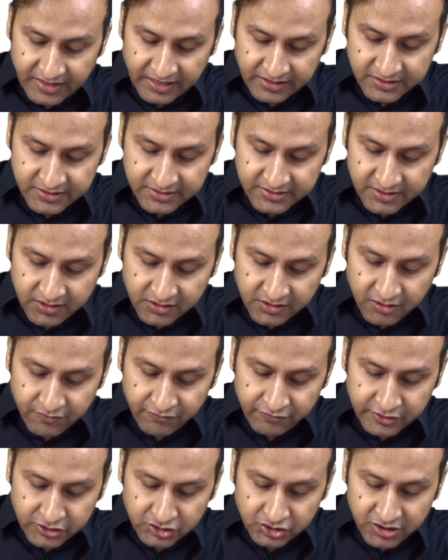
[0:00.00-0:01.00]
that is
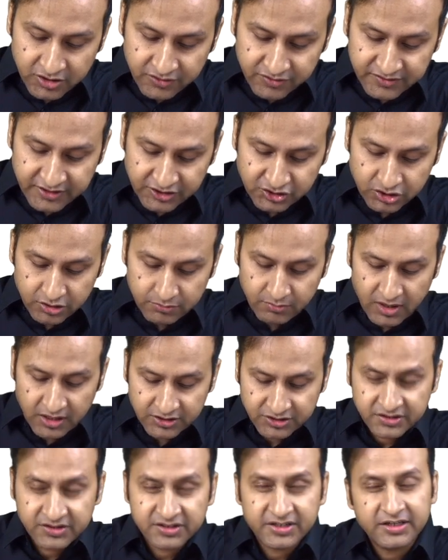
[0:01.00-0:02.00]
circumferential resection
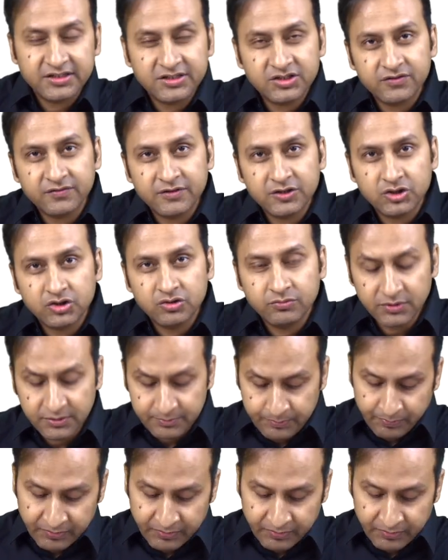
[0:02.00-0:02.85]
margin status of the tumor.